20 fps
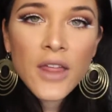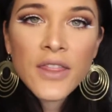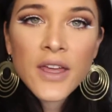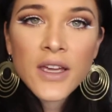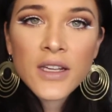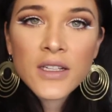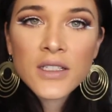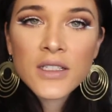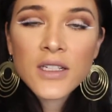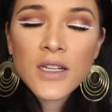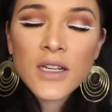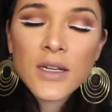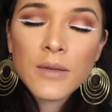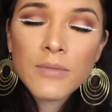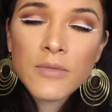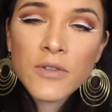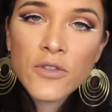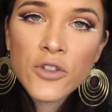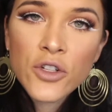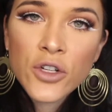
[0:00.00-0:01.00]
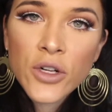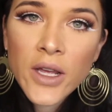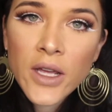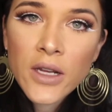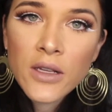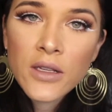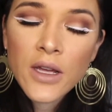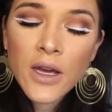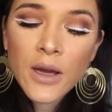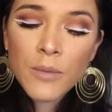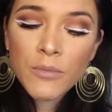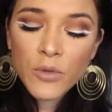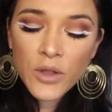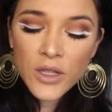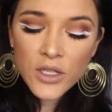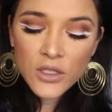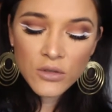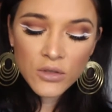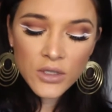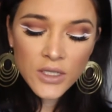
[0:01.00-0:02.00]
Thanks for tuning in. With
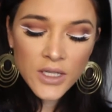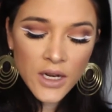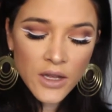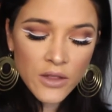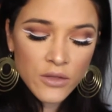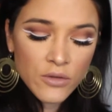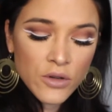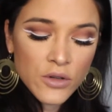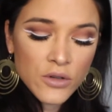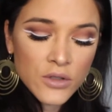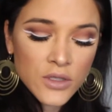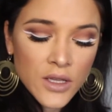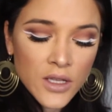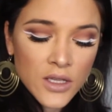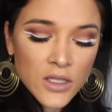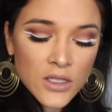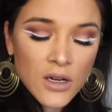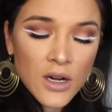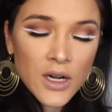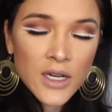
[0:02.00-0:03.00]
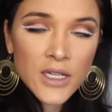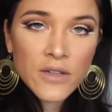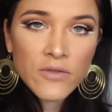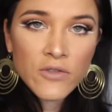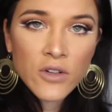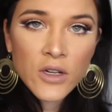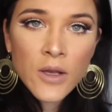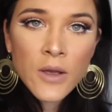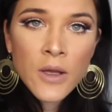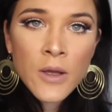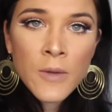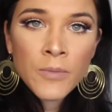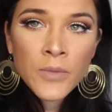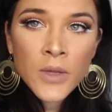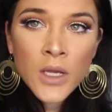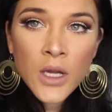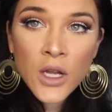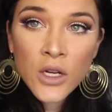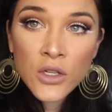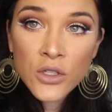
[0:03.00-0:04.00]
this look today I thought I'd do something slightly different
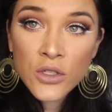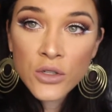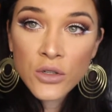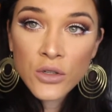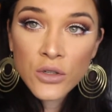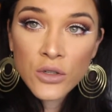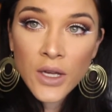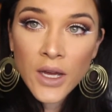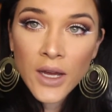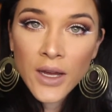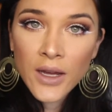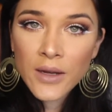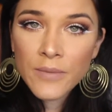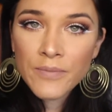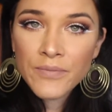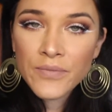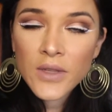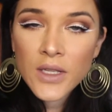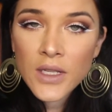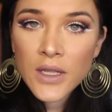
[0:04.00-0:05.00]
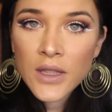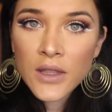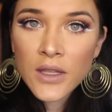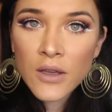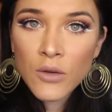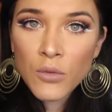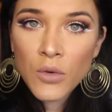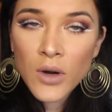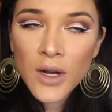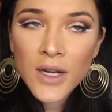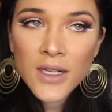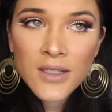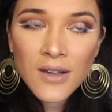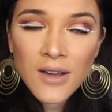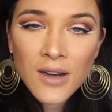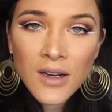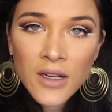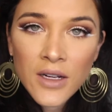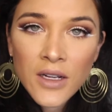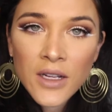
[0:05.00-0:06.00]
and do the white
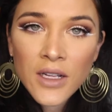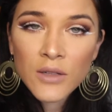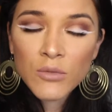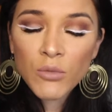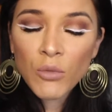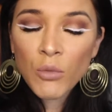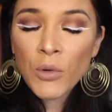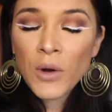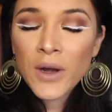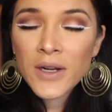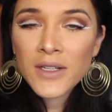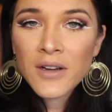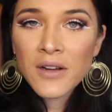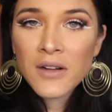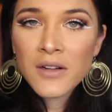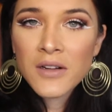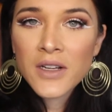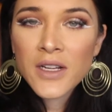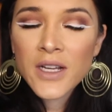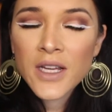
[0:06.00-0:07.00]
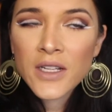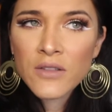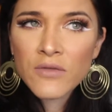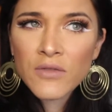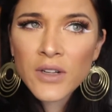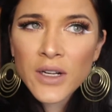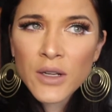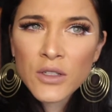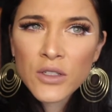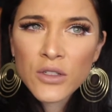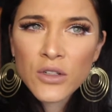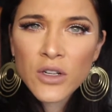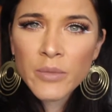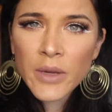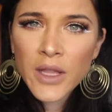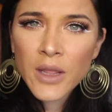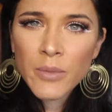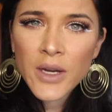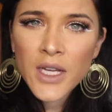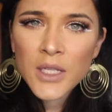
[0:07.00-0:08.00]
eyeliner. White eyeliner hasn't really suited
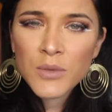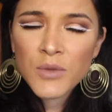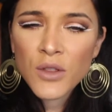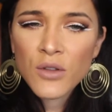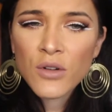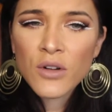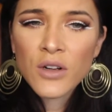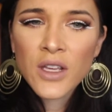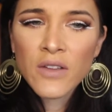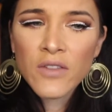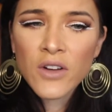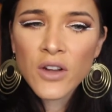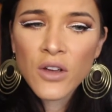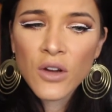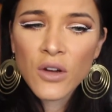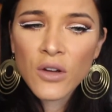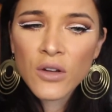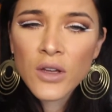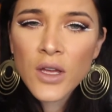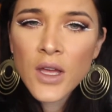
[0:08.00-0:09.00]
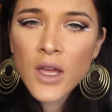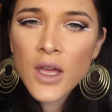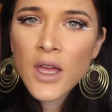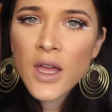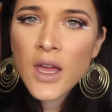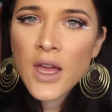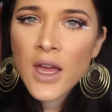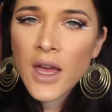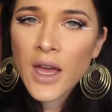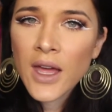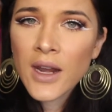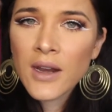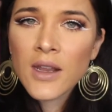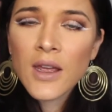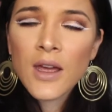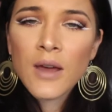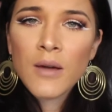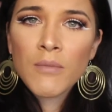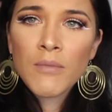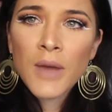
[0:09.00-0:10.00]
me in the past, but I thought I'd give it a go and
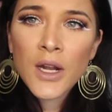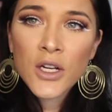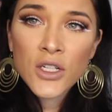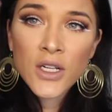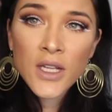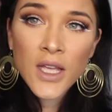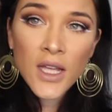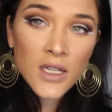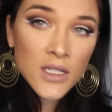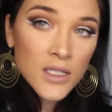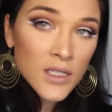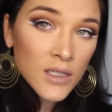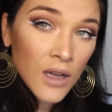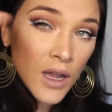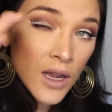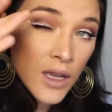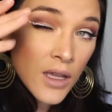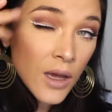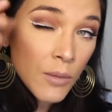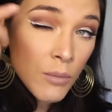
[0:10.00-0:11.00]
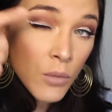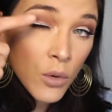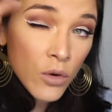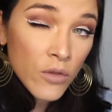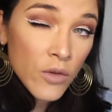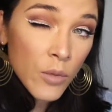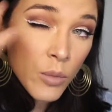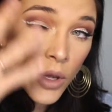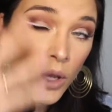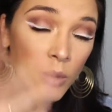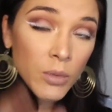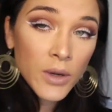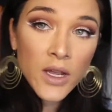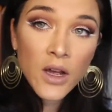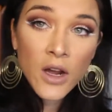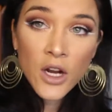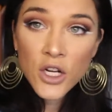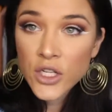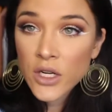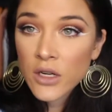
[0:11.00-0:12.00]
match it against like more of a purpley
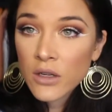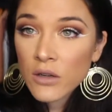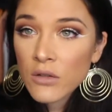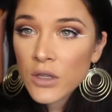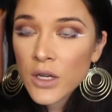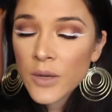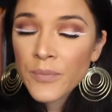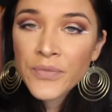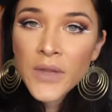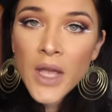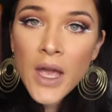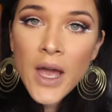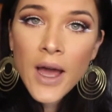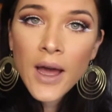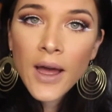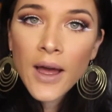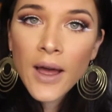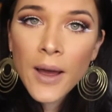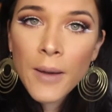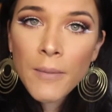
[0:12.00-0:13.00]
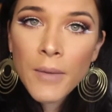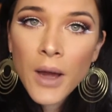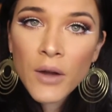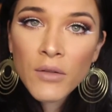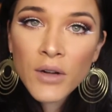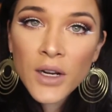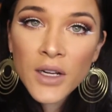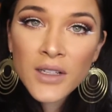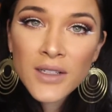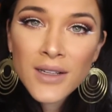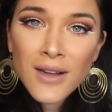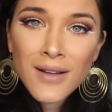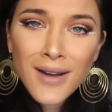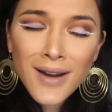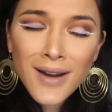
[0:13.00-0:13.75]
eyeshadow look. I really